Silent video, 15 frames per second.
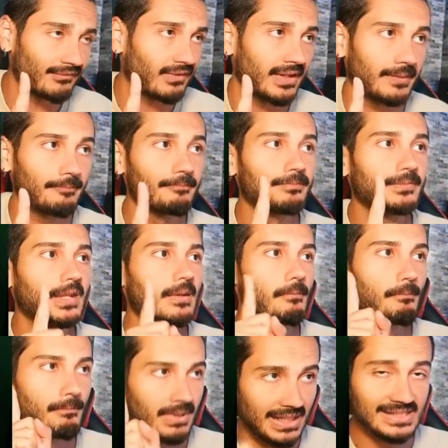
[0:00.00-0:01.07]
a
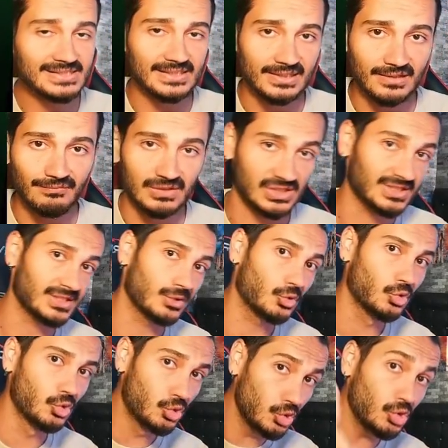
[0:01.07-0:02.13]
blessing, which is the
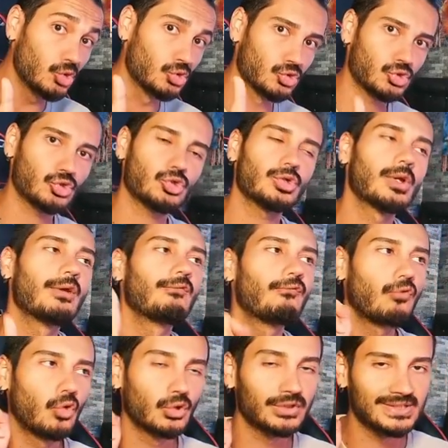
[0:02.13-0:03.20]
huge
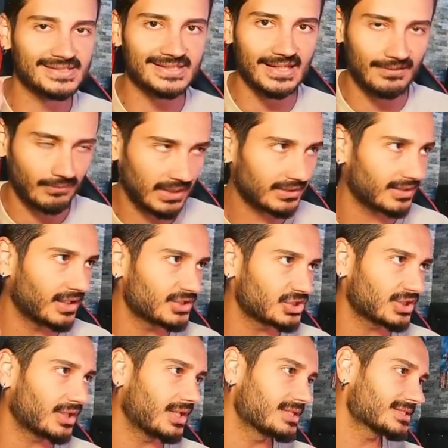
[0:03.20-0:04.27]
for this event
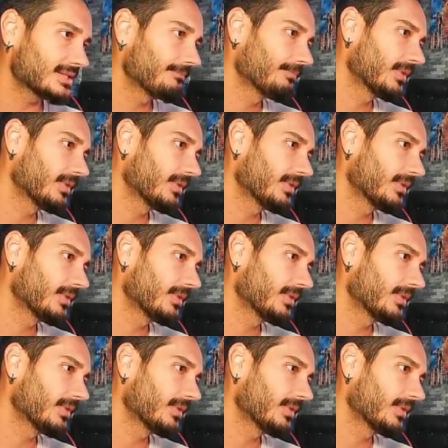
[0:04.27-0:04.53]
dungeon, guys.